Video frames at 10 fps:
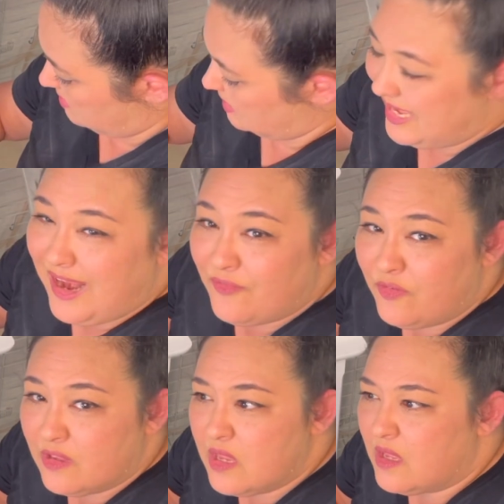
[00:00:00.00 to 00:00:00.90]
And I
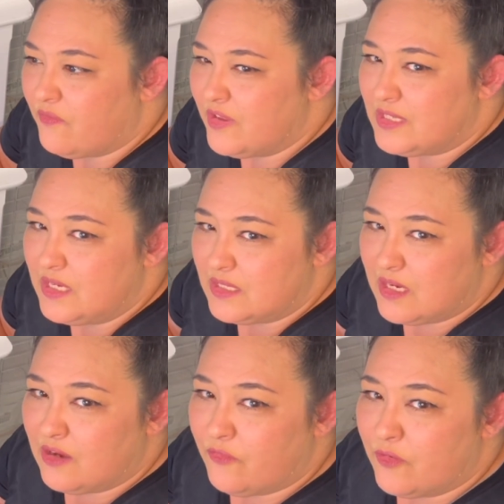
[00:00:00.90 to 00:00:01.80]
feel like if it's
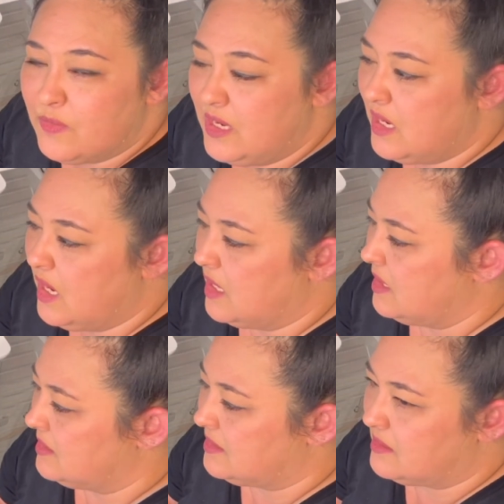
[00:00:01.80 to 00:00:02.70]
easier for me and
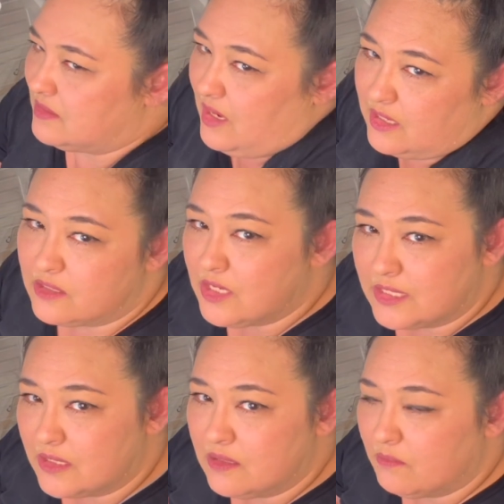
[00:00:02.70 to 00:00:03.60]
it's like,
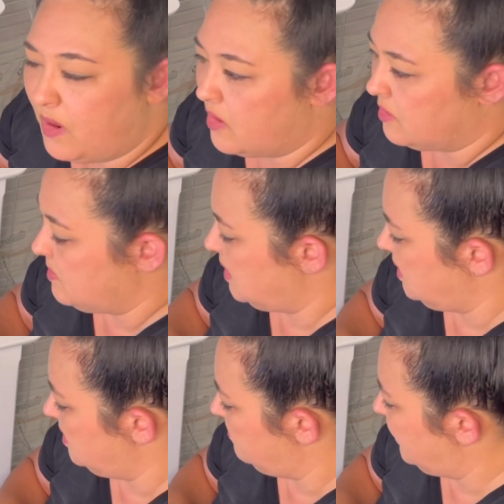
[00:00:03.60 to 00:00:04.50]
doesn't bother
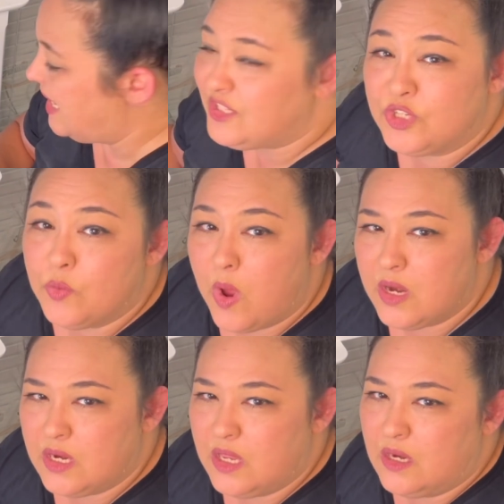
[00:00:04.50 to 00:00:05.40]
me, but I do want
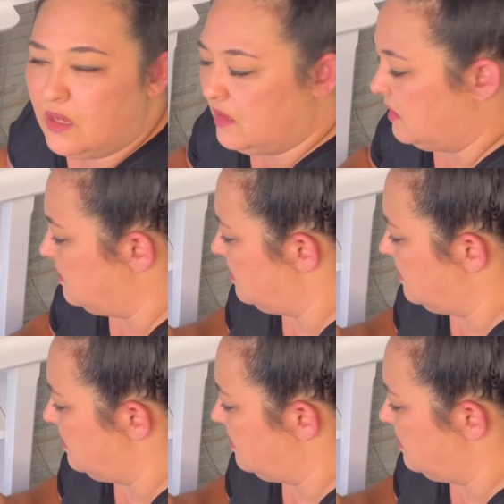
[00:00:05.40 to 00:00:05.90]
it in a little